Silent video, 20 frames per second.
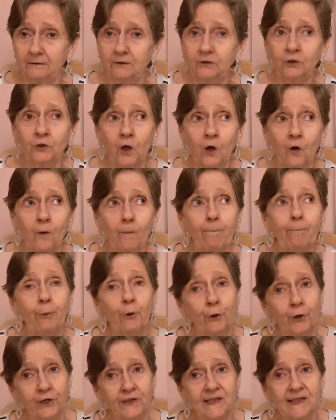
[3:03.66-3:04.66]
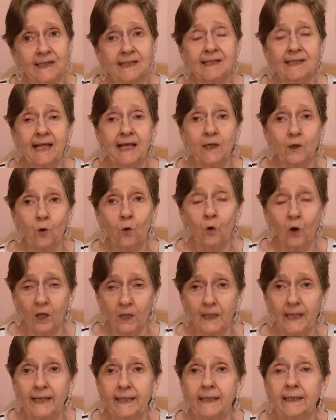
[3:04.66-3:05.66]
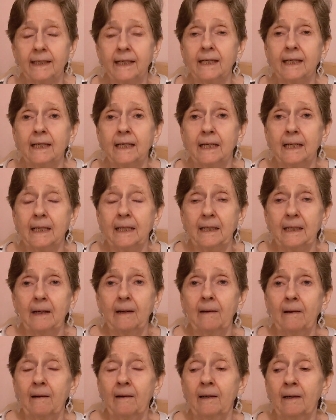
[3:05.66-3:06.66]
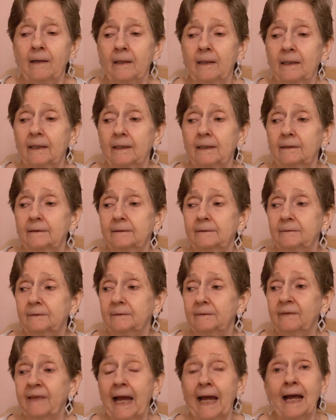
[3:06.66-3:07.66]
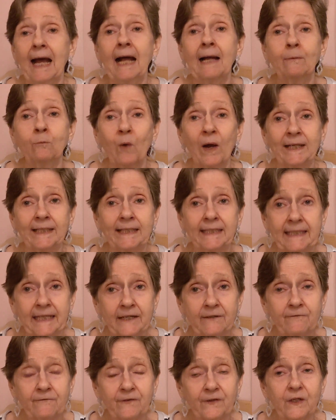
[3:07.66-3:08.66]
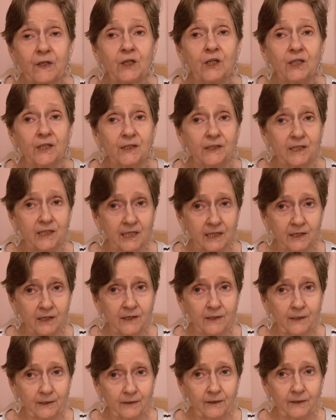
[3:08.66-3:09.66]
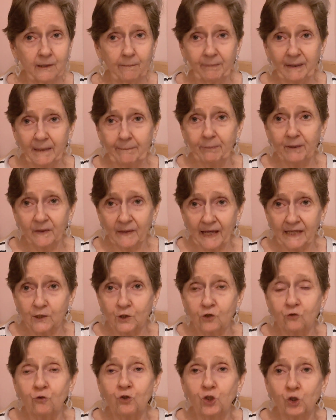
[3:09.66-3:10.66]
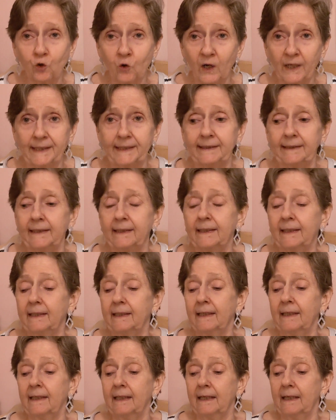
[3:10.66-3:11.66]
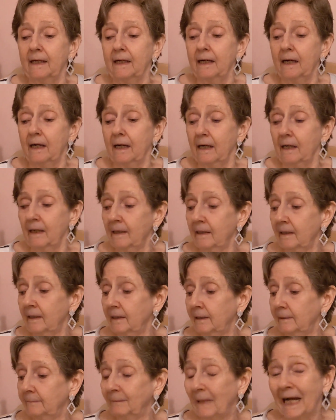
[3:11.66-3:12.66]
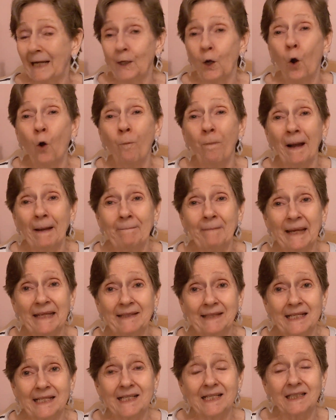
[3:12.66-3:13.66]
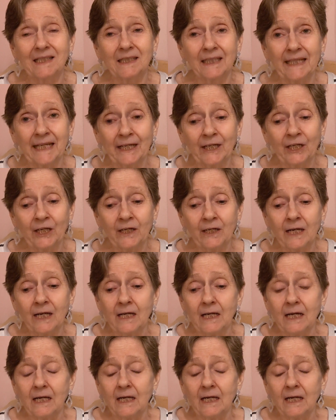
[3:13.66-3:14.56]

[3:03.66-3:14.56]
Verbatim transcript: you know, perks as they call it, uh, that I want to give to the people that do join. Um, I hope I made this clear.